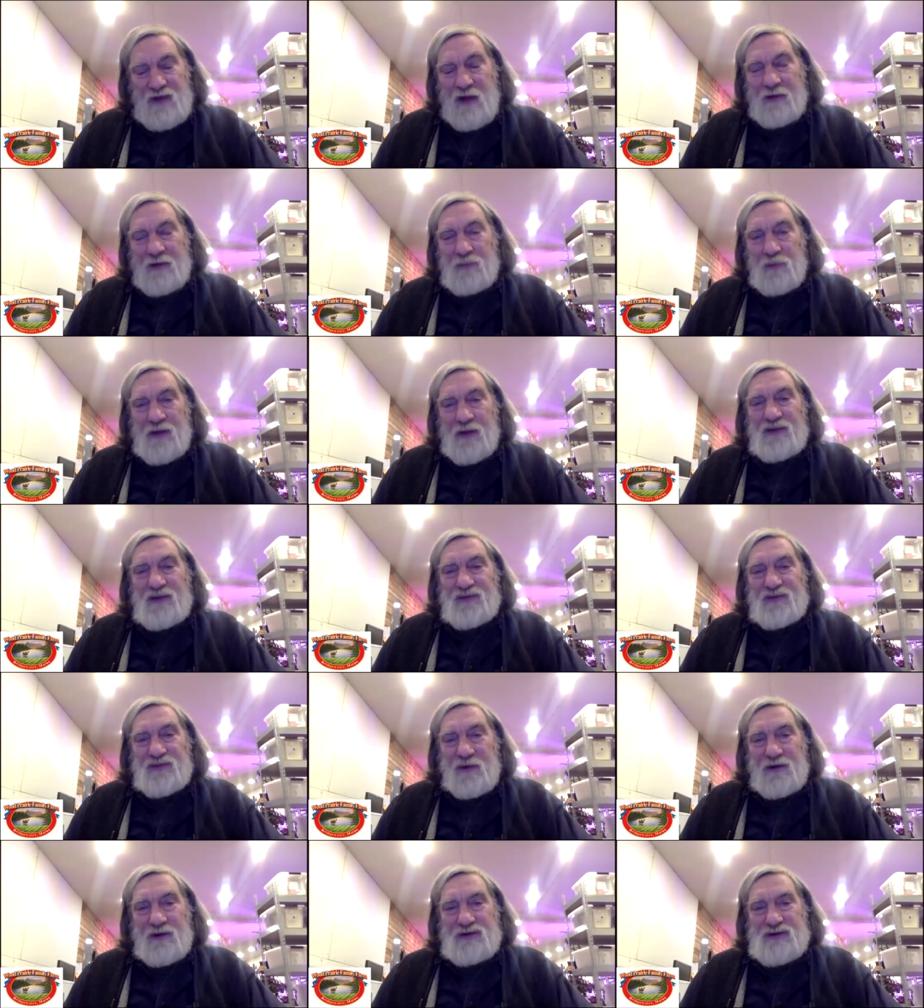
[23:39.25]
So they've
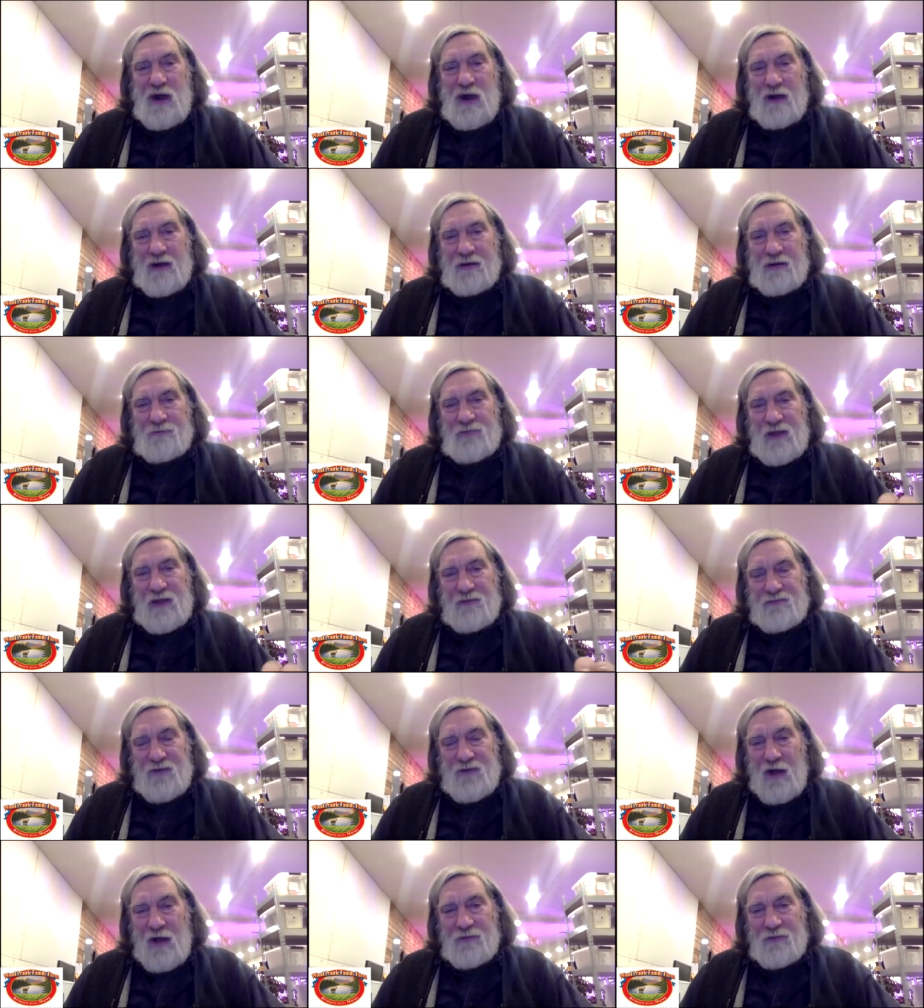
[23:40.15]
done research
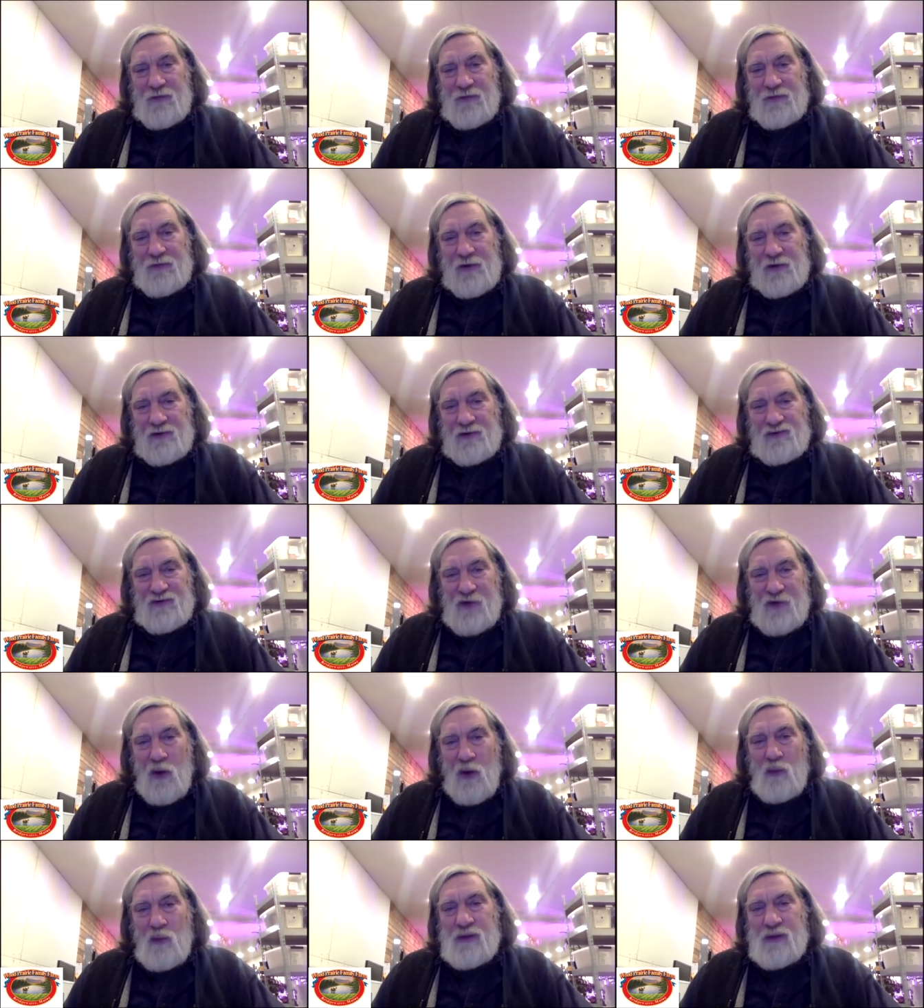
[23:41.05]
on it and they found
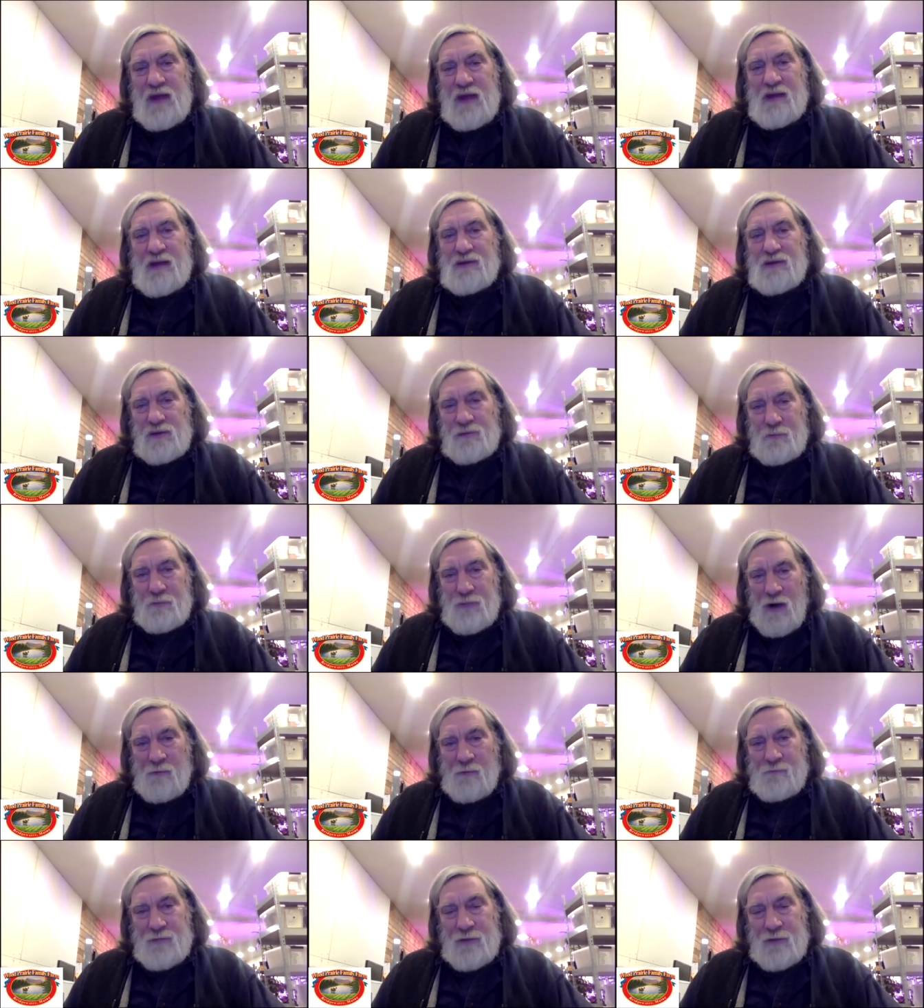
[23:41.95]
that there is no
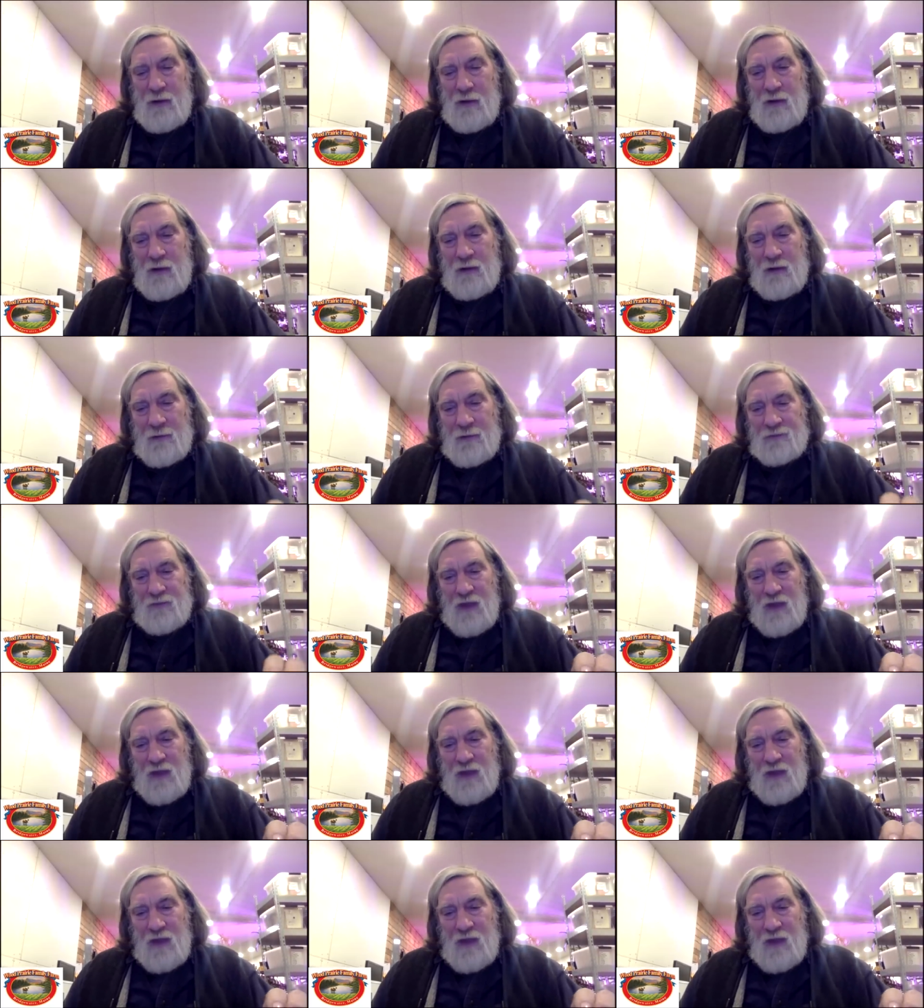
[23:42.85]
yield bump